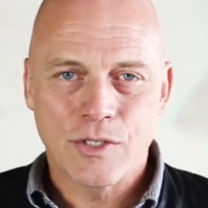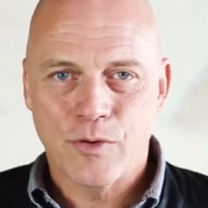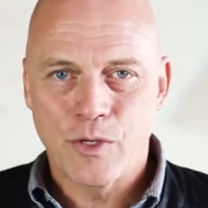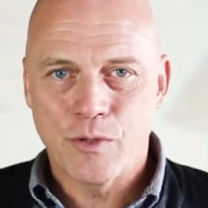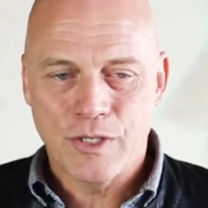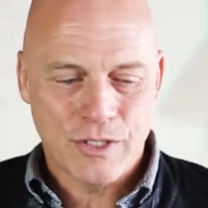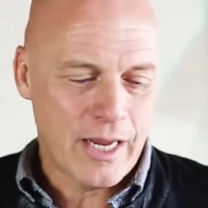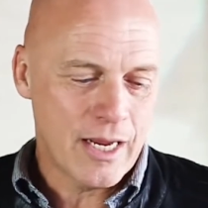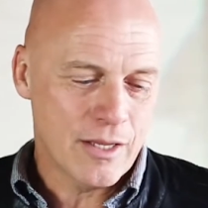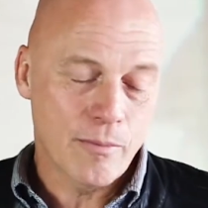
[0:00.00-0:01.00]
for you to
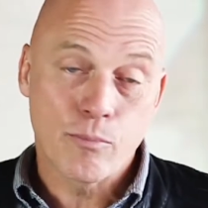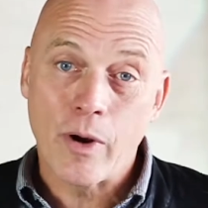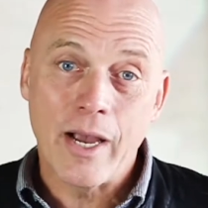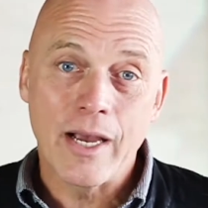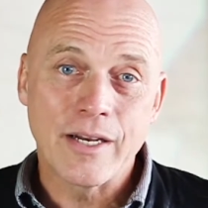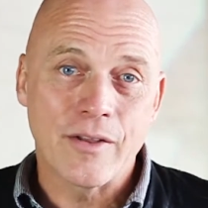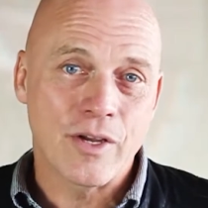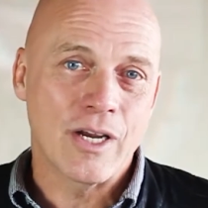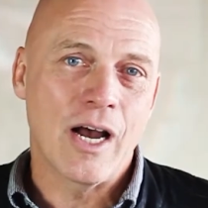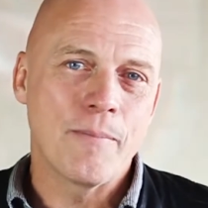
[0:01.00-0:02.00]
take the bread and
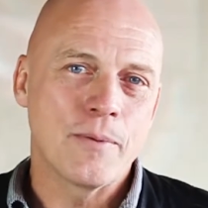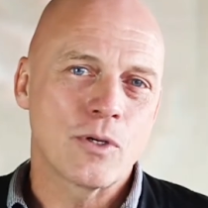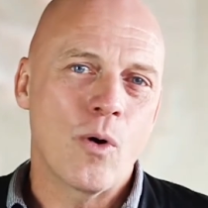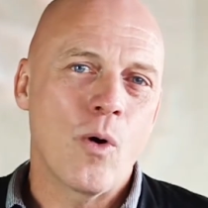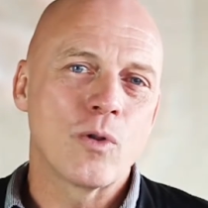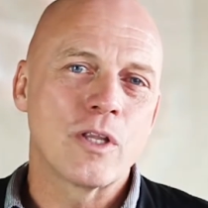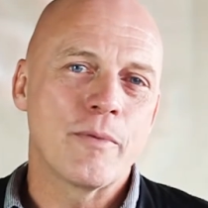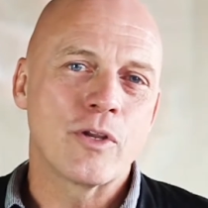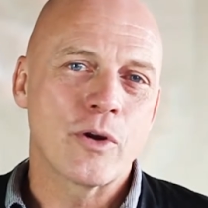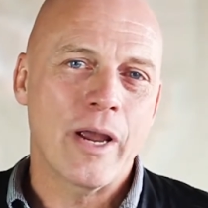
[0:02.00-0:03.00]
the cup and to hold
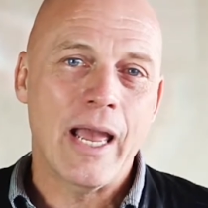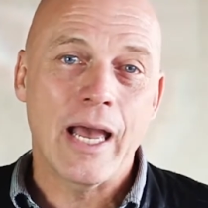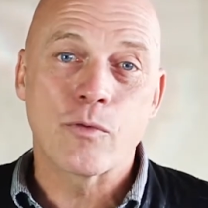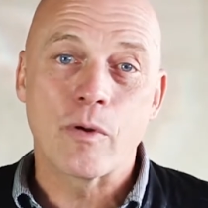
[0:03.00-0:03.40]
them in your hand,